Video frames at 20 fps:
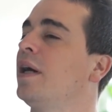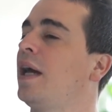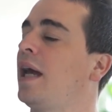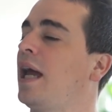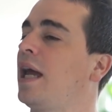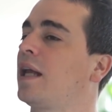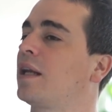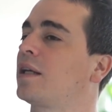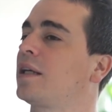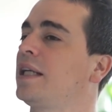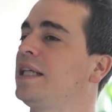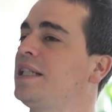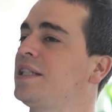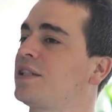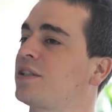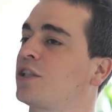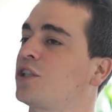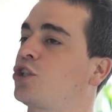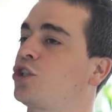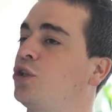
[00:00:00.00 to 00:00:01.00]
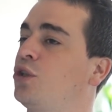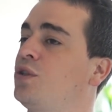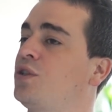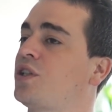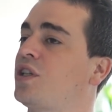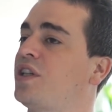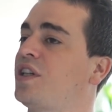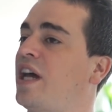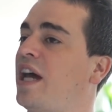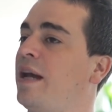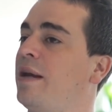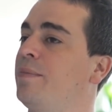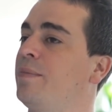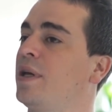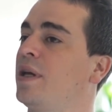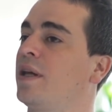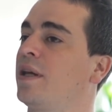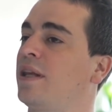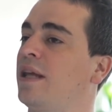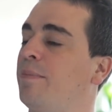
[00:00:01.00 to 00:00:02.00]
at least choose a name
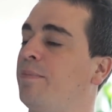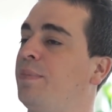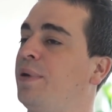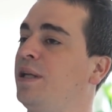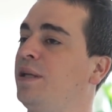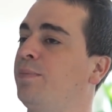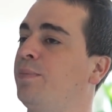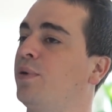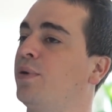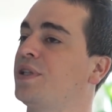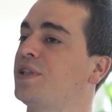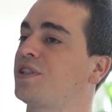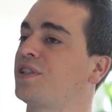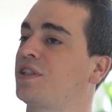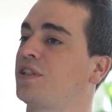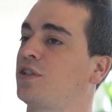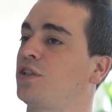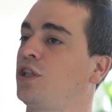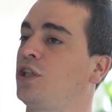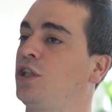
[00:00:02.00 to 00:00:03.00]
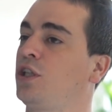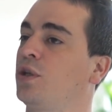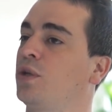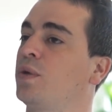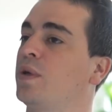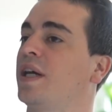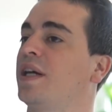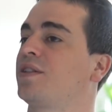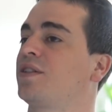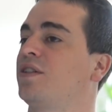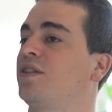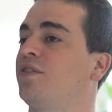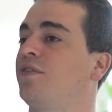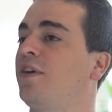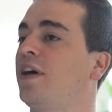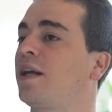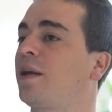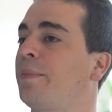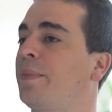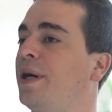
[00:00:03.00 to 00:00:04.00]
that pinpoints it to you as a
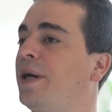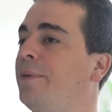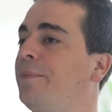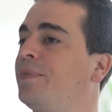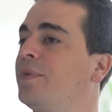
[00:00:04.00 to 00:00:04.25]
developer.